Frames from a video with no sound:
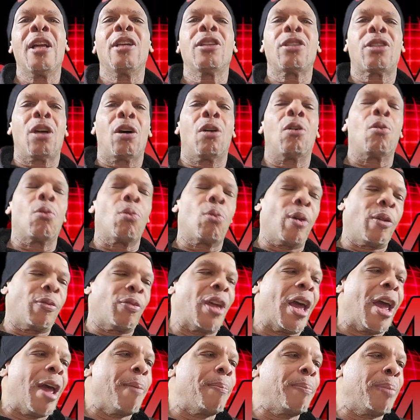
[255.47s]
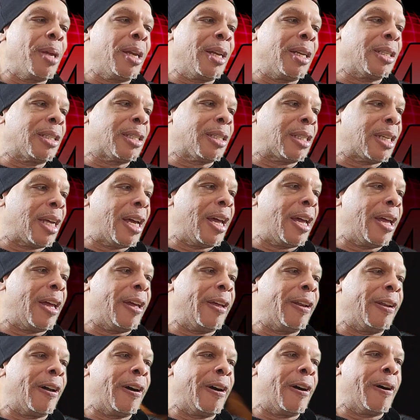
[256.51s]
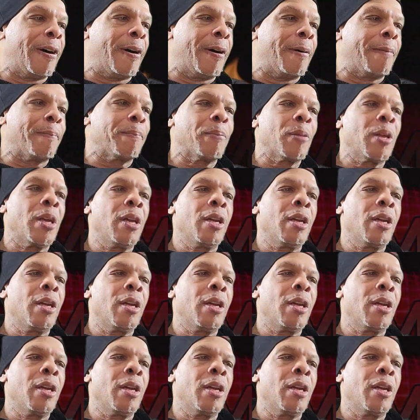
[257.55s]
So, with that being said, um,